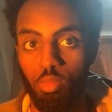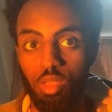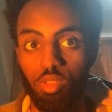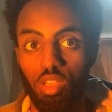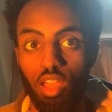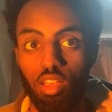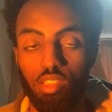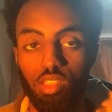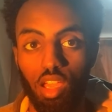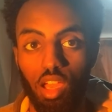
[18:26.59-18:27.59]
Maybe I
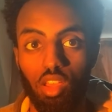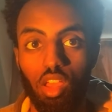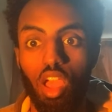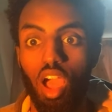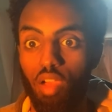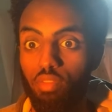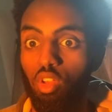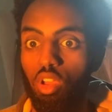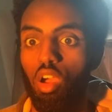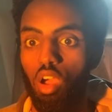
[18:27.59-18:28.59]
need to kind of have a
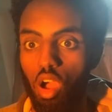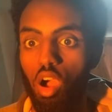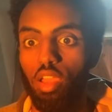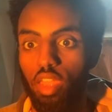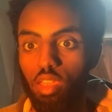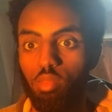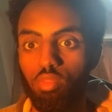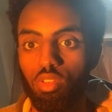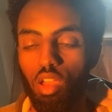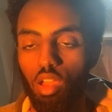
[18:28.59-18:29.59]
look at our games,